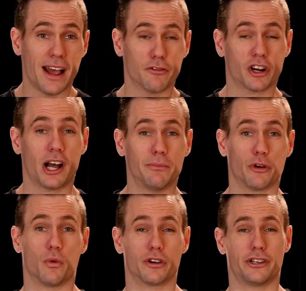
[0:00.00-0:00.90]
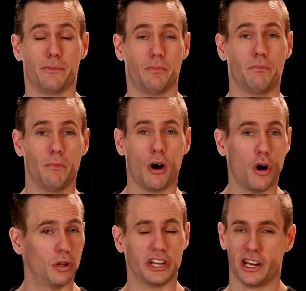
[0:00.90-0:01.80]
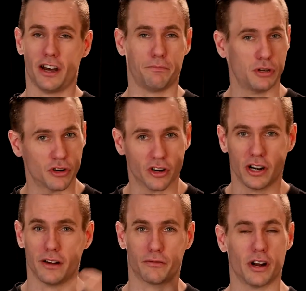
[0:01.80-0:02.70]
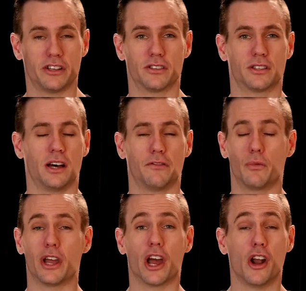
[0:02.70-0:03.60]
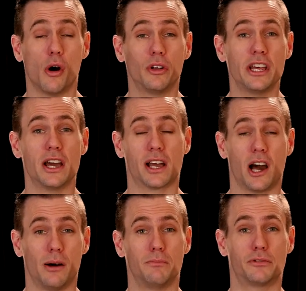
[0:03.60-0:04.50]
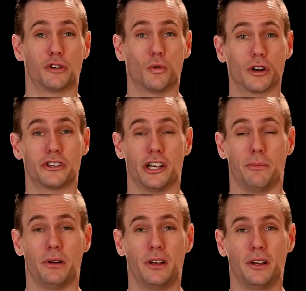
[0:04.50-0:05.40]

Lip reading: ever come to worship holy enough, pure enough, righteous enough. We can only come to worship